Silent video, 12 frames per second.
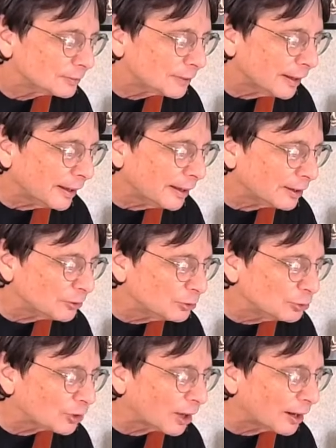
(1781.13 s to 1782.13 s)
Anne,
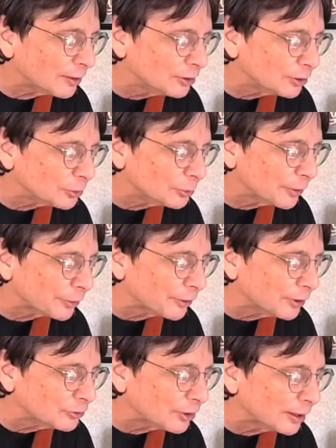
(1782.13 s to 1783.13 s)
who's on here with
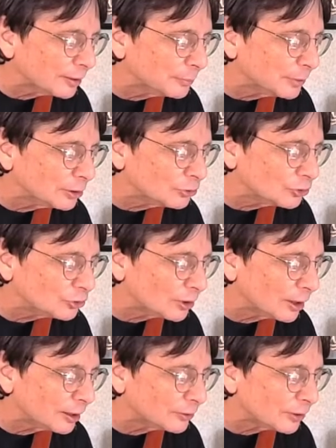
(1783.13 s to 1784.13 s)
us, Anne Mintz,
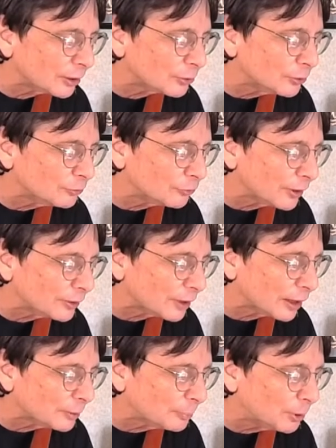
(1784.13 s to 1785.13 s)
and our good friend
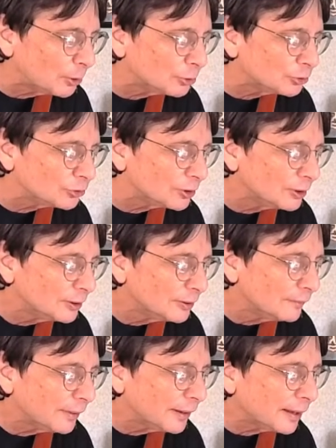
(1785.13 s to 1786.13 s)
Dinah Post,
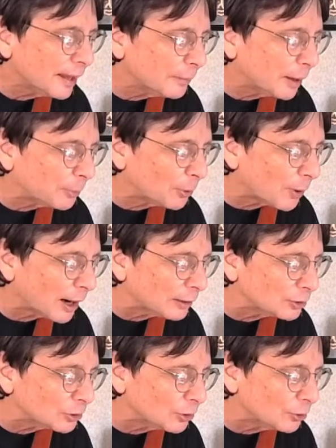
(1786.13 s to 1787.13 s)
they came up a
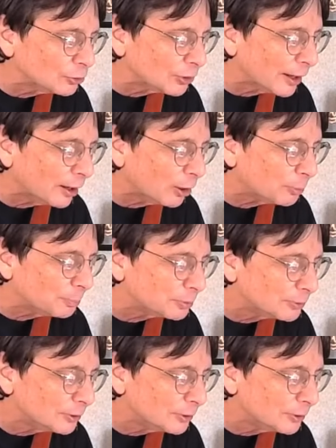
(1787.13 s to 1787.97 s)
while ago to help